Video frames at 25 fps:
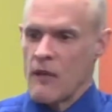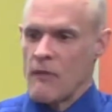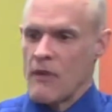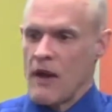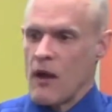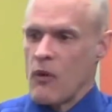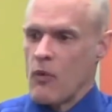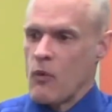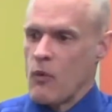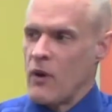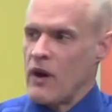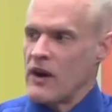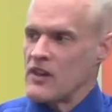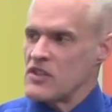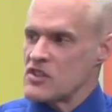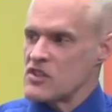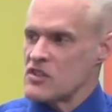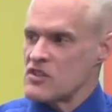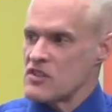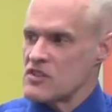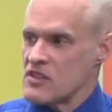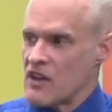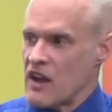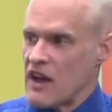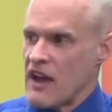about what
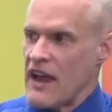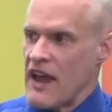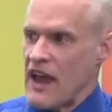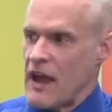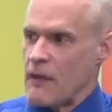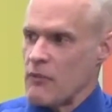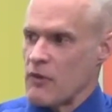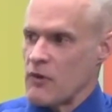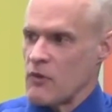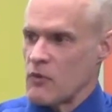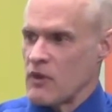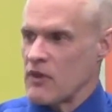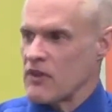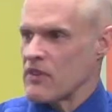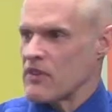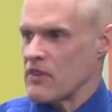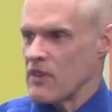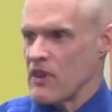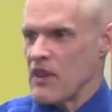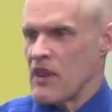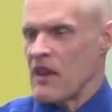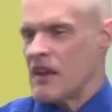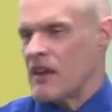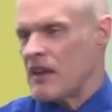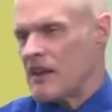you saw happen
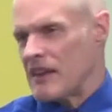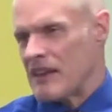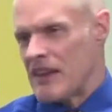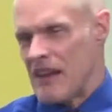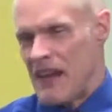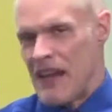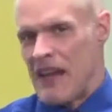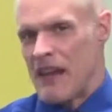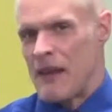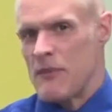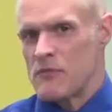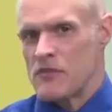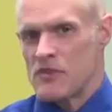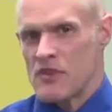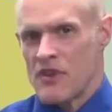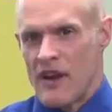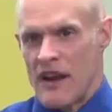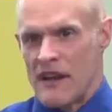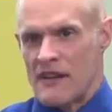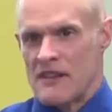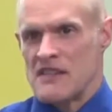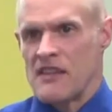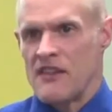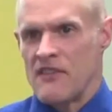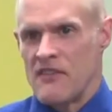with games or
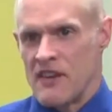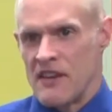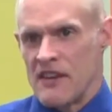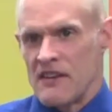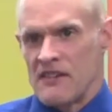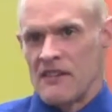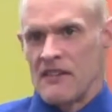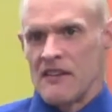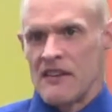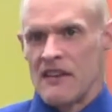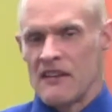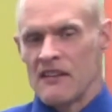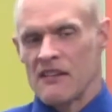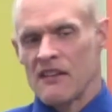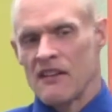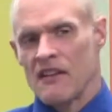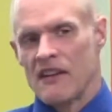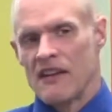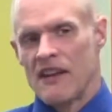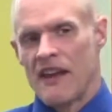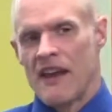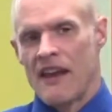activities and things along